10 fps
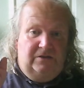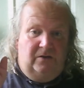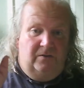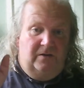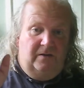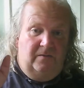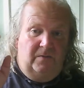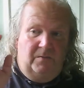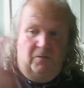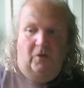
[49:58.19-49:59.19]
So
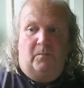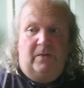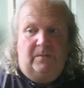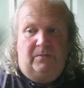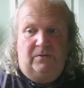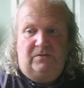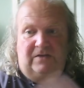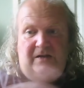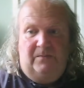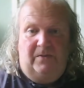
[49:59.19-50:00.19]
the more people
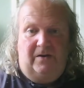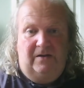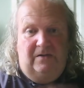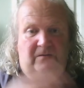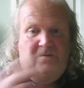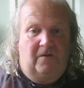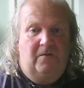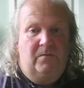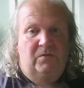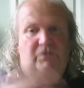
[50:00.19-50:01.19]
who take part in the
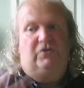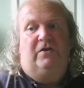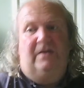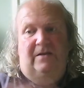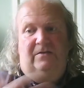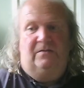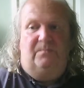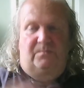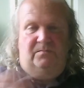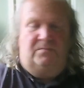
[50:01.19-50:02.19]
forum, who join in
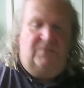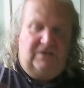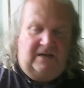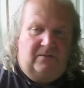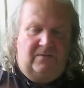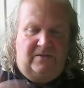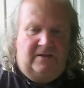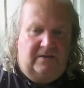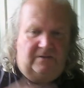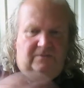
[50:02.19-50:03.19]
the chat
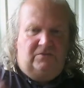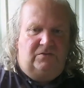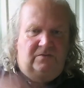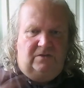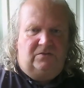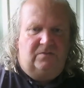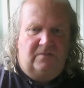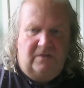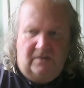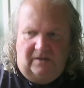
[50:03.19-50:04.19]
with it and, and,